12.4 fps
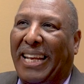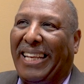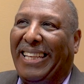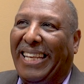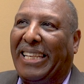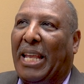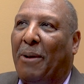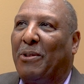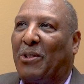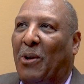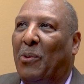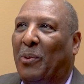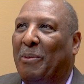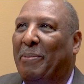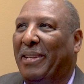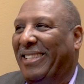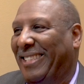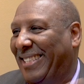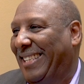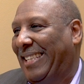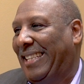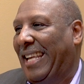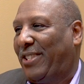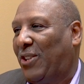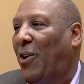I think that was only because
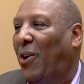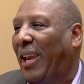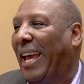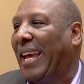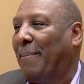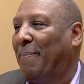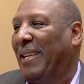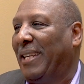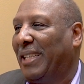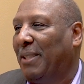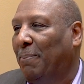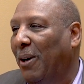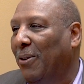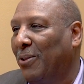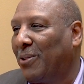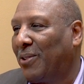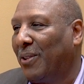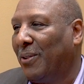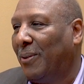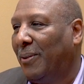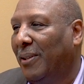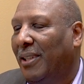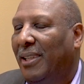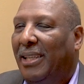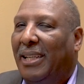that's all I had been exposed to.
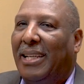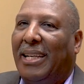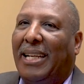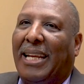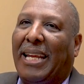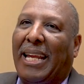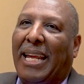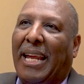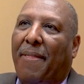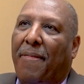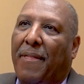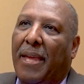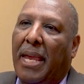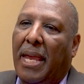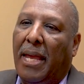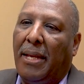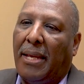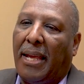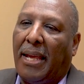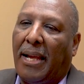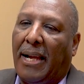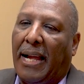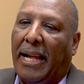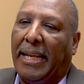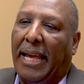And then
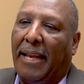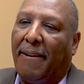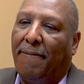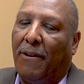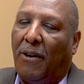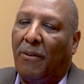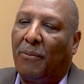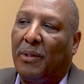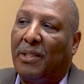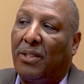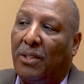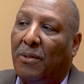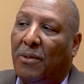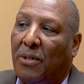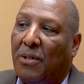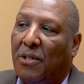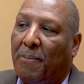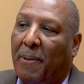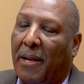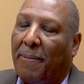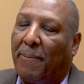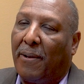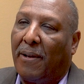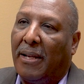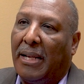I got involved with the student
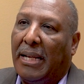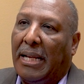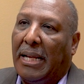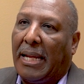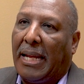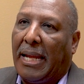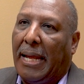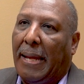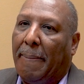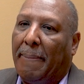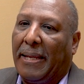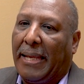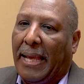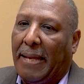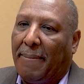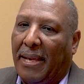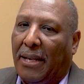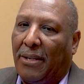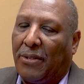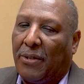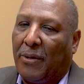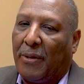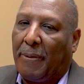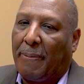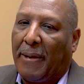newspaper and became
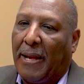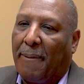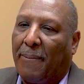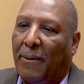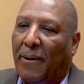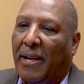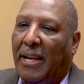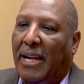editor of the paper,